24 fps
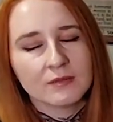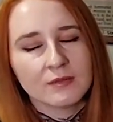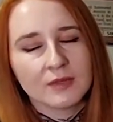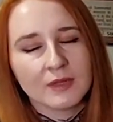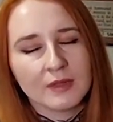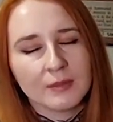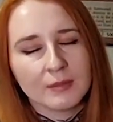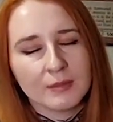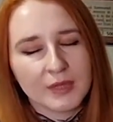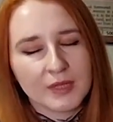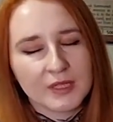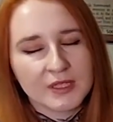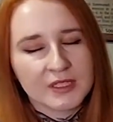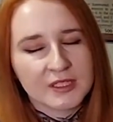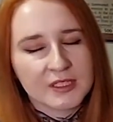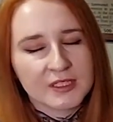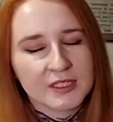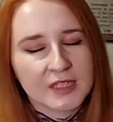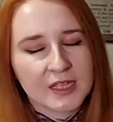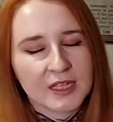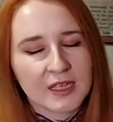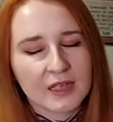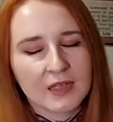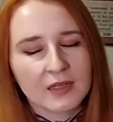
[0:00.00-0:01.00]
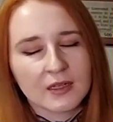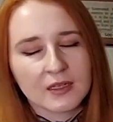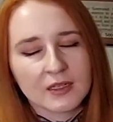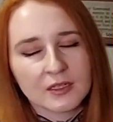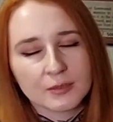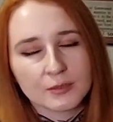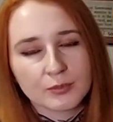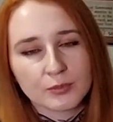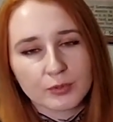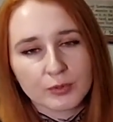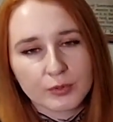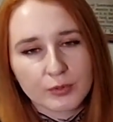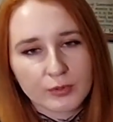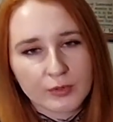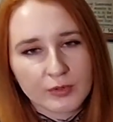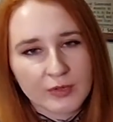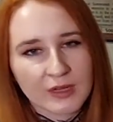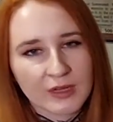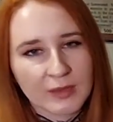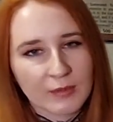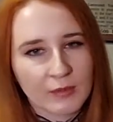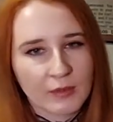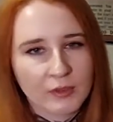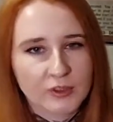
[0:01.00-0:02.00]
in BT10 is
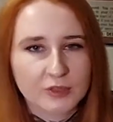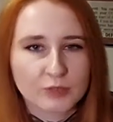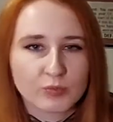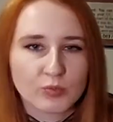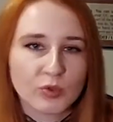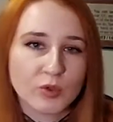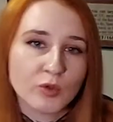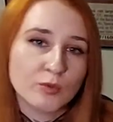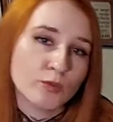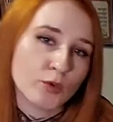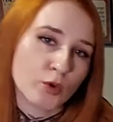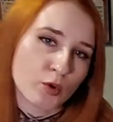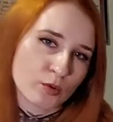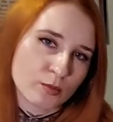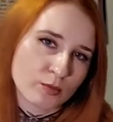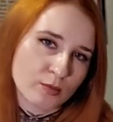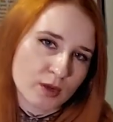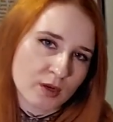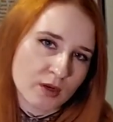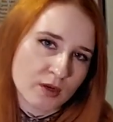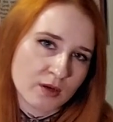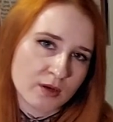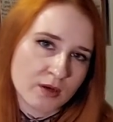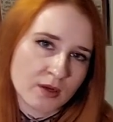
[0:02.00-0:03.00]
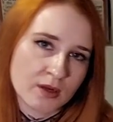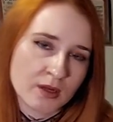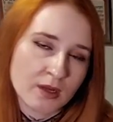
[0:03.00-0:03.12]
pretty much Bloomlordmon.